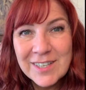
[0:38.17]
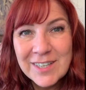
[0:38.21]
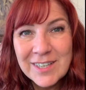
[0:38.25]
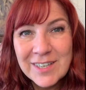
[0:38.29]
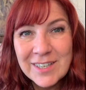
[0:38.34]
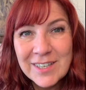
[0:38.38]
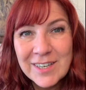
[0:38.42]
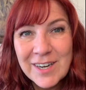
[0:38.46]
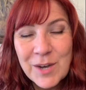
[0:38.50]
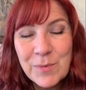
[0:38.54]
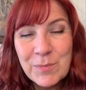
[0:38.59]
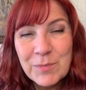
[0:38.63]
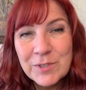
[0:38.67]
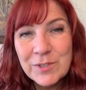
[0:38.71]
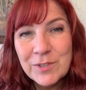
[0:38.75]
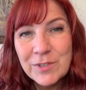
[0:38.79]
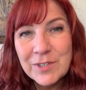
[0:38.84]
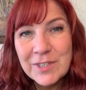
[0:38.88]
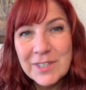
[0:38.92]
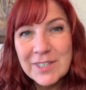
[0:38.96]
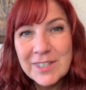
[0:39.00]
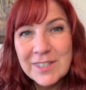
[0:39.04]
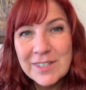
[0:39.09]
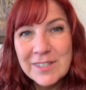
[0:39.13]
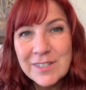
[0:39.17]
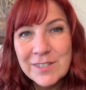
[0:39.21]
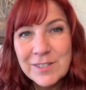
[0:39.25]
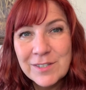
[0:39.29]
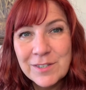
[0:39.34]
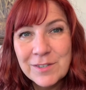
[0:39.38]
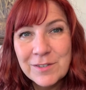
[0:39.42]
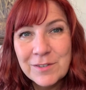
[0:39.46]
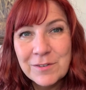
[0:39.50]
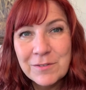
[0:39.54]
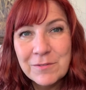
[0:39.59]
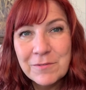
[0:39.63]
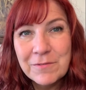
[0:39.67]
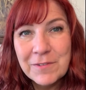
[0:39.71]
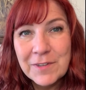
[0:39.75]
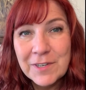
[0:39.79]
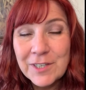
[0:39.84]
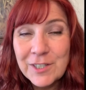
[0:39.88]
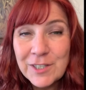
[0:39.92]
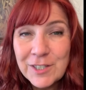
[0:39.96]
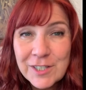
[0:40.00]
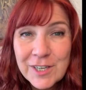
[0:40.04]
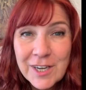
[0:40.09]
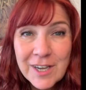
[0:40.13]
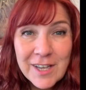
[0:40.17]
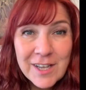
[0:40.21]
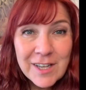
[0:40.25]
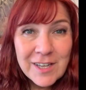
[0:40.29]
get an opportunity to finish.